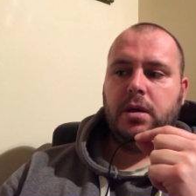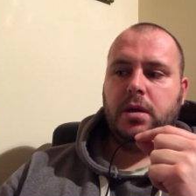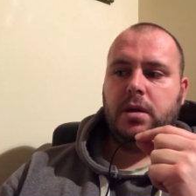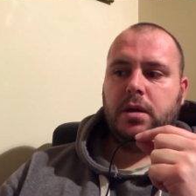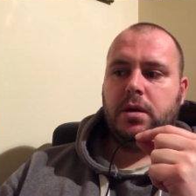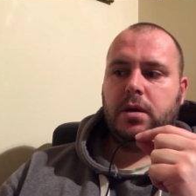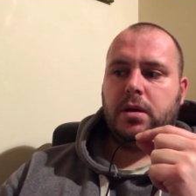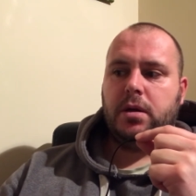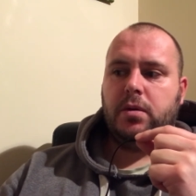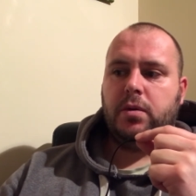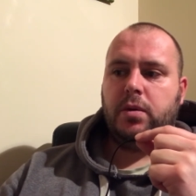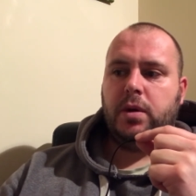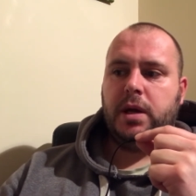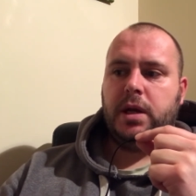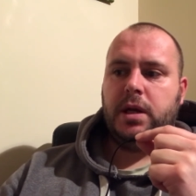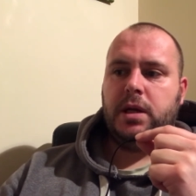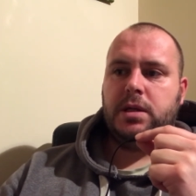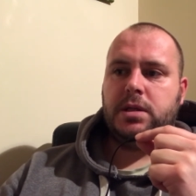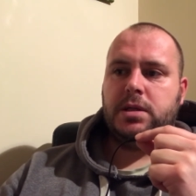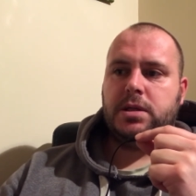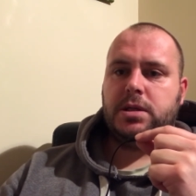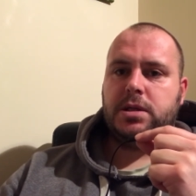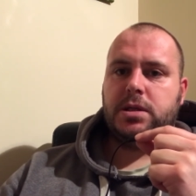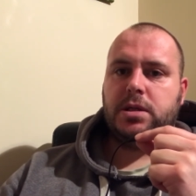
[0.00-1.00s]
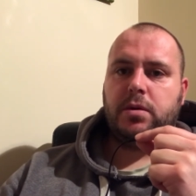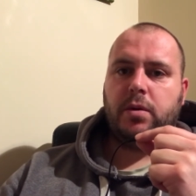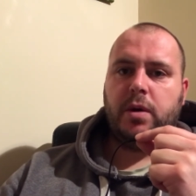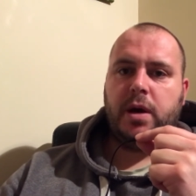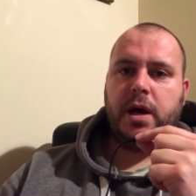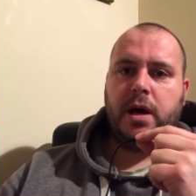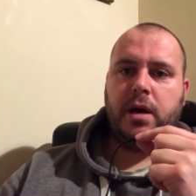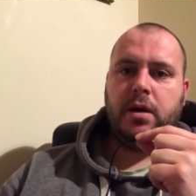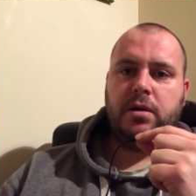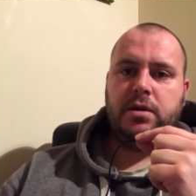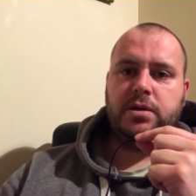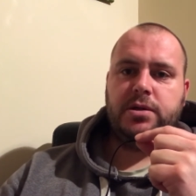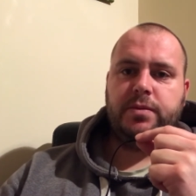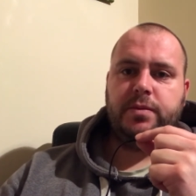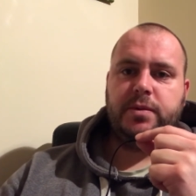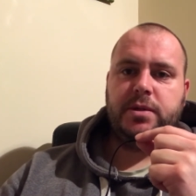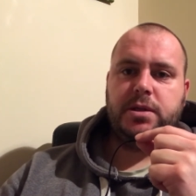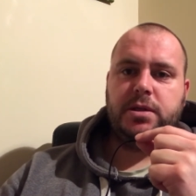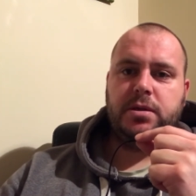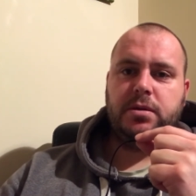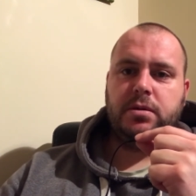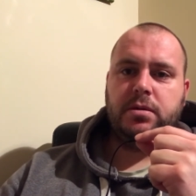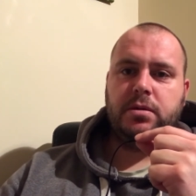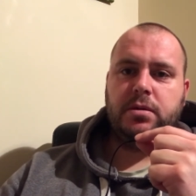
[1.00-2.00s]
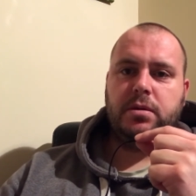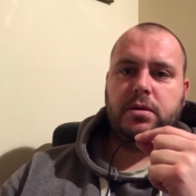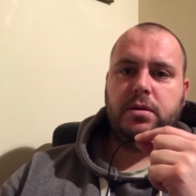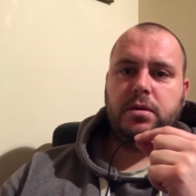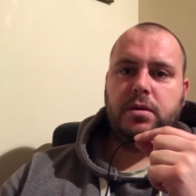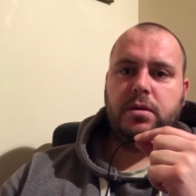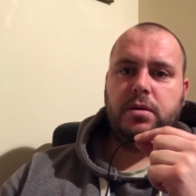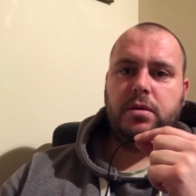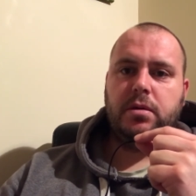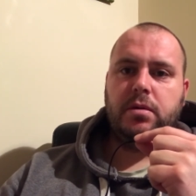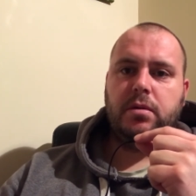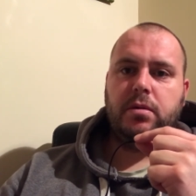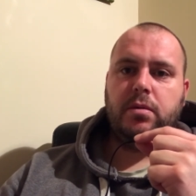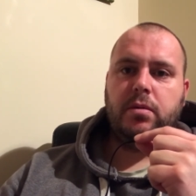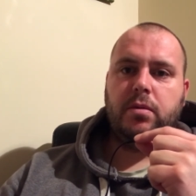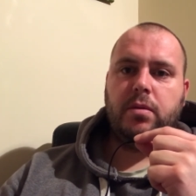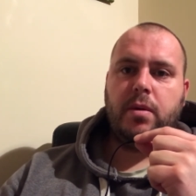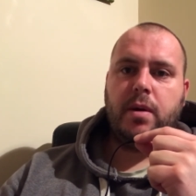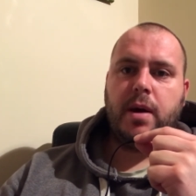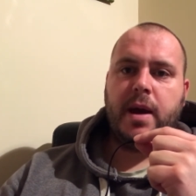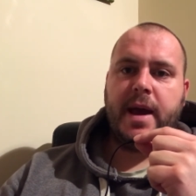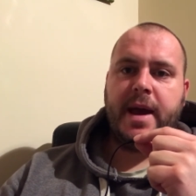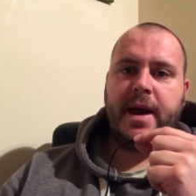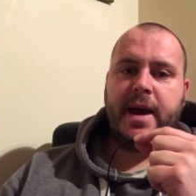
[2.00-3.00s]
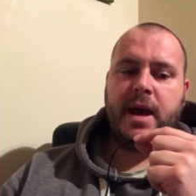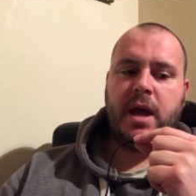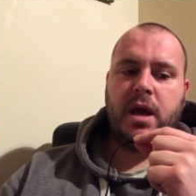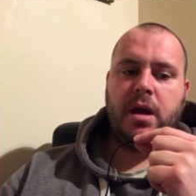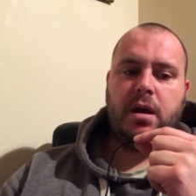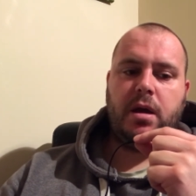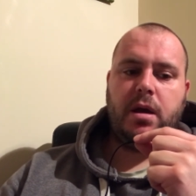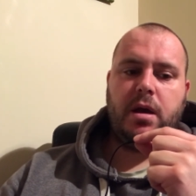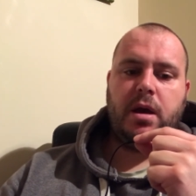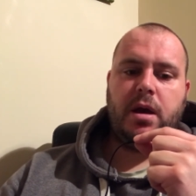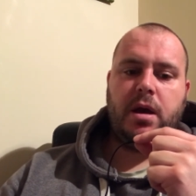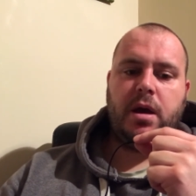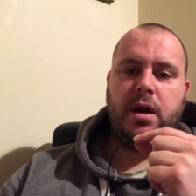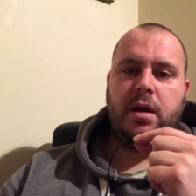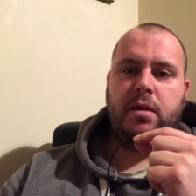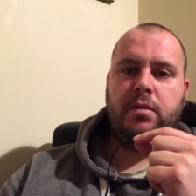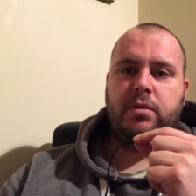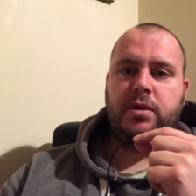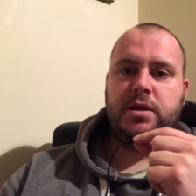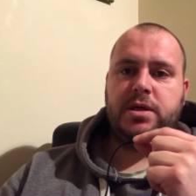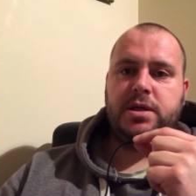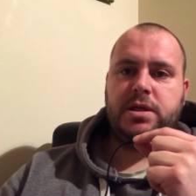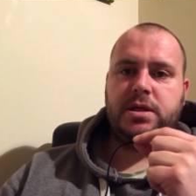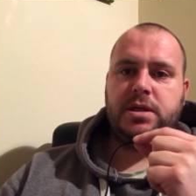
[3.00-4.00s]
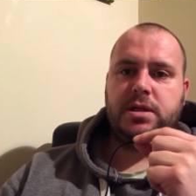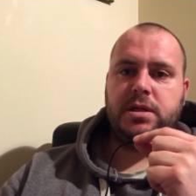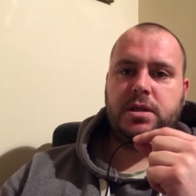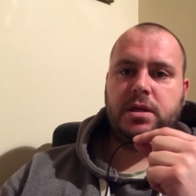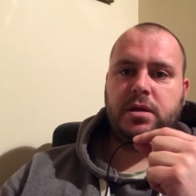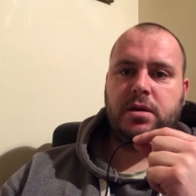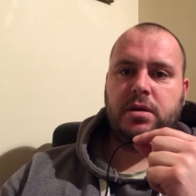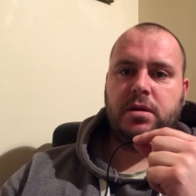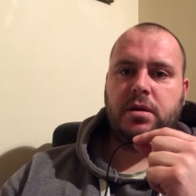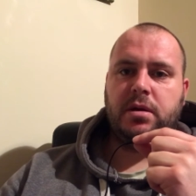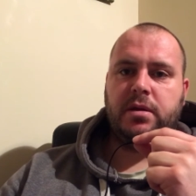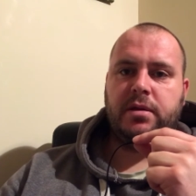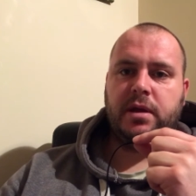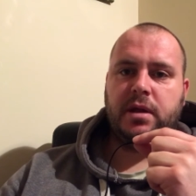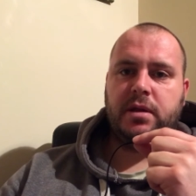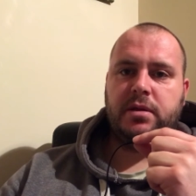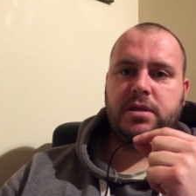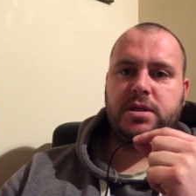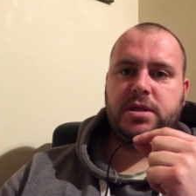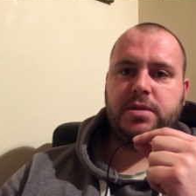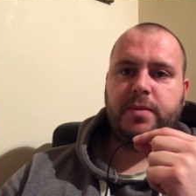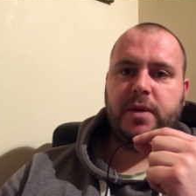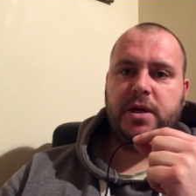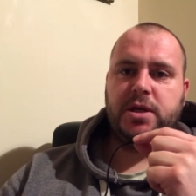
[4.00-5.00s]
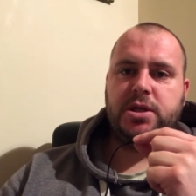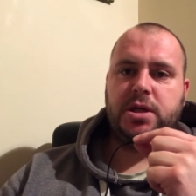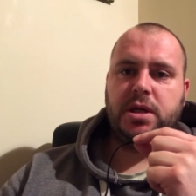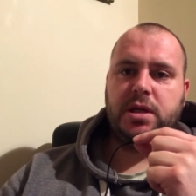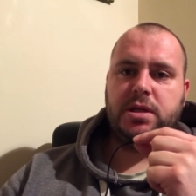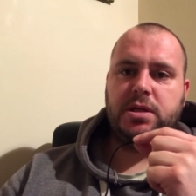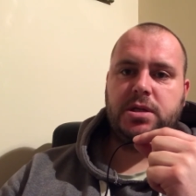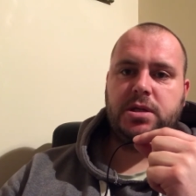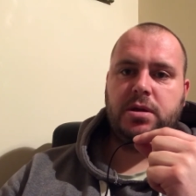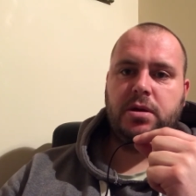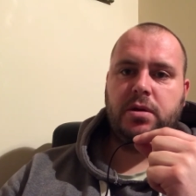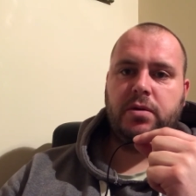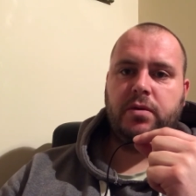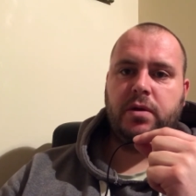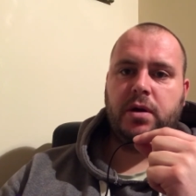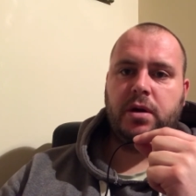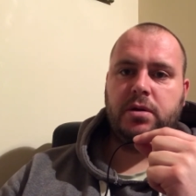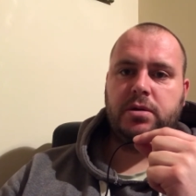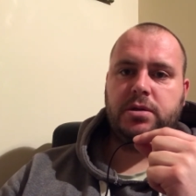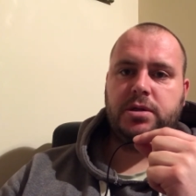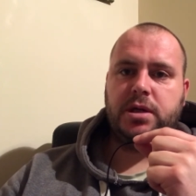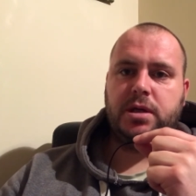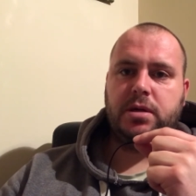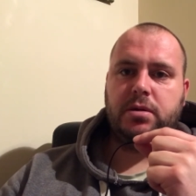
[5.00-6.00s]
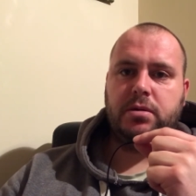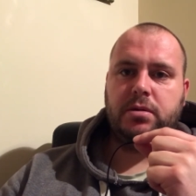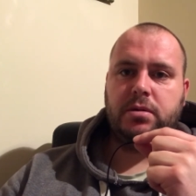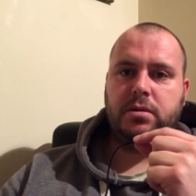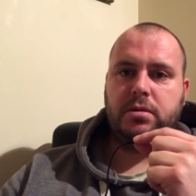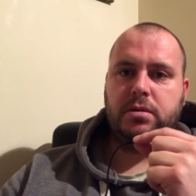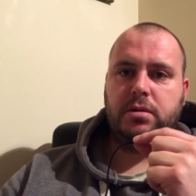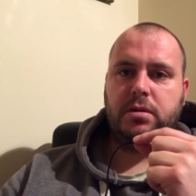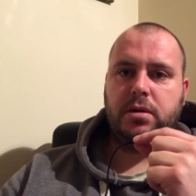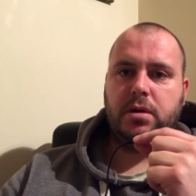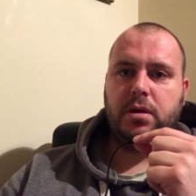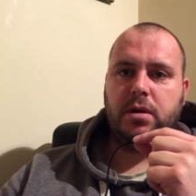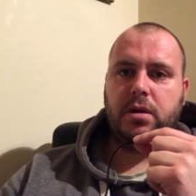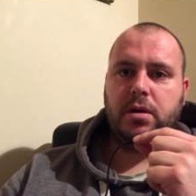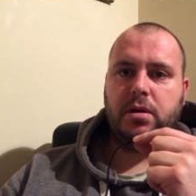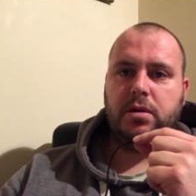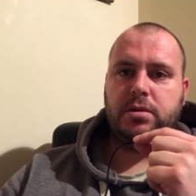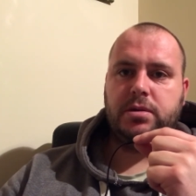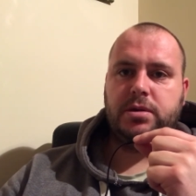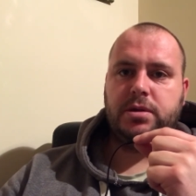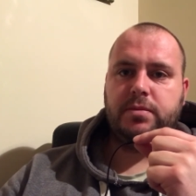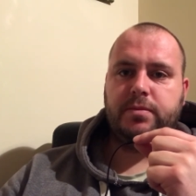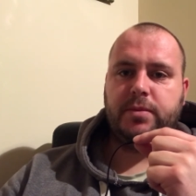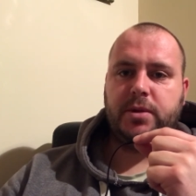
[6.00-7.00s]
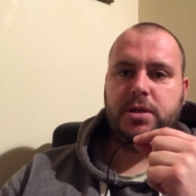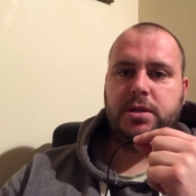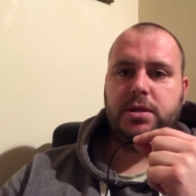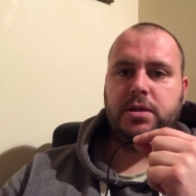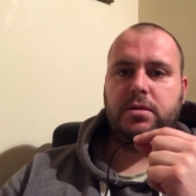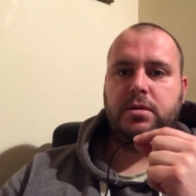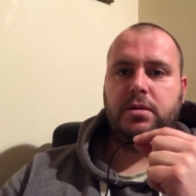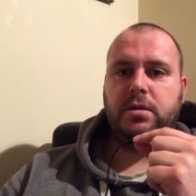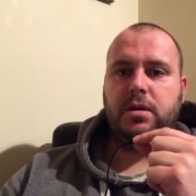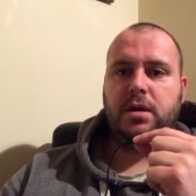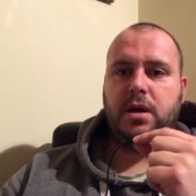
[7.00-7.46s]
Queen Square Hospital, which is I think the specialist neurological hospital,